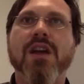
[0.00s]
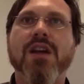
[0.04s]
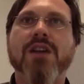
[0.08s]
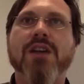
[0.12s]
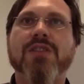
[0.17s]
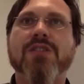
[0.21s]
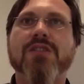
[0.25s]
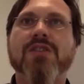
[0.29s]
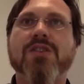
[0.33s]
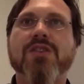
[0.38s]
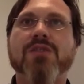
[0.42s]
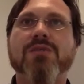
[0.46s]

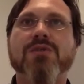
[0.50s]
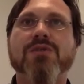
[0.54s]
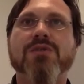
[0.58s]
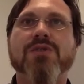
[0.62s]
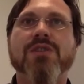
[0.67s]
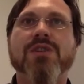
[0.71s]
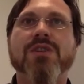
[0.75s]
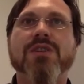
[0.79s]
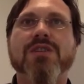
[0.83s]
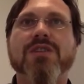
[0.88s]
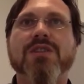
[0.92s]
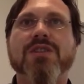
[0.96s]
Suitable
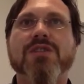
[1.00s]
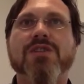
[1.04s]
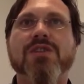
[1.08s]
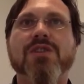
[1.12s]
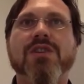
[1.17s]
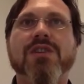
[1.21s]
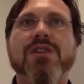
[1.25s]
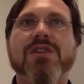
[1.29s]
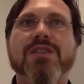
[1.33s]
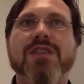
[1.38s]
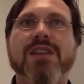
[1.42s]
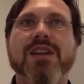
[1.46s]
duties are
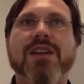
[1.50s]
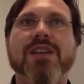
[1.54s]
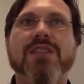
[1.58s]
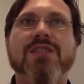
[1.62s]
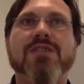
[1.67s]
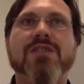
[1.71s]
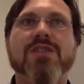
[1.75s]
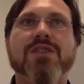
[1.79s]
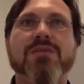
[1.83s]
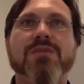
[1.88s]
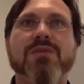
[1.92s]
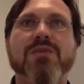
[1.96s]
duties that are
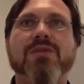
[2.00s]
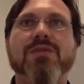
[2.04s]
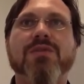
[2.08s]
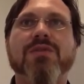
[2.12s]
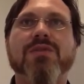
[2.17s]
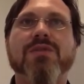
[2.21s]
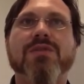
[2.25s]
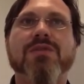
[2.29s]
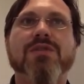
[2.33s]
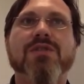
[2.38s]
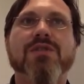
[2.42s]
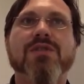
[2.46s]
suitable
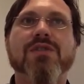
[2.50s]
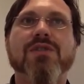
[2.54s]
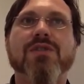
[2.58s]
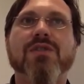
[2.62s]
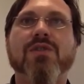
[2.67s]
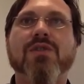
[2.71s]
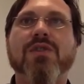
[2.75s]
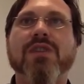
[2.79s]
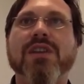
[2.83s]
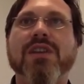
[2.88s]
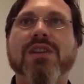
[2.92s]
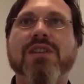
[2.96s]
to
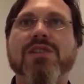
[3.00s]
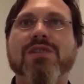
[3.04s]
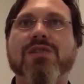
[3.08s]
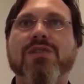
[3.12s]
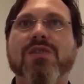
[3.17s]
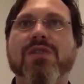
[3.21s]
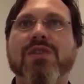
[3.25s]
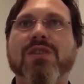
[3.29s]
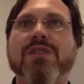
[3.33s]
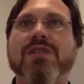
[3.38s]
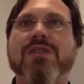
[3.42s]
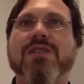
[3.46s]
your
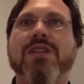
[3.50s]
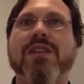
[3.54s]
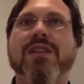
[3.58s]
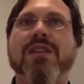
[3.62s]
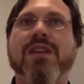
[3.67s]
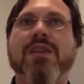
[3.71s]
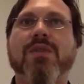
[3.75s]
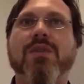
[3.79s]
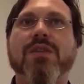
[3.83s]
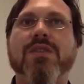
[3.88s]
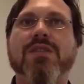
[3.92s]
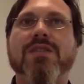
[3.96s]
injuries and
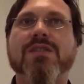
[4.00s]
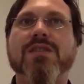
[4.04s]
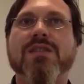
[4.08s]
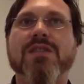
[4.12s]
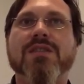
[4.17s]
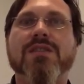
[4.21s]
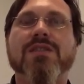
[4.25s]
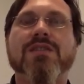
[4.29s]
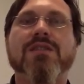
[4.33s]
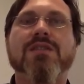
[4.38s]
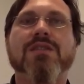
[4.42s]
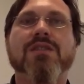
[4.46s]
that will
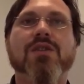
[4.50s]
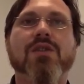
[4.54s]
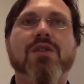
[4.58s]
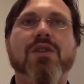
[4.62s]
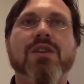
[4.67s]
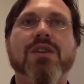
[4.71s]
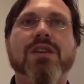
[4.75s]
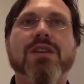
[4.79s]
assist, or at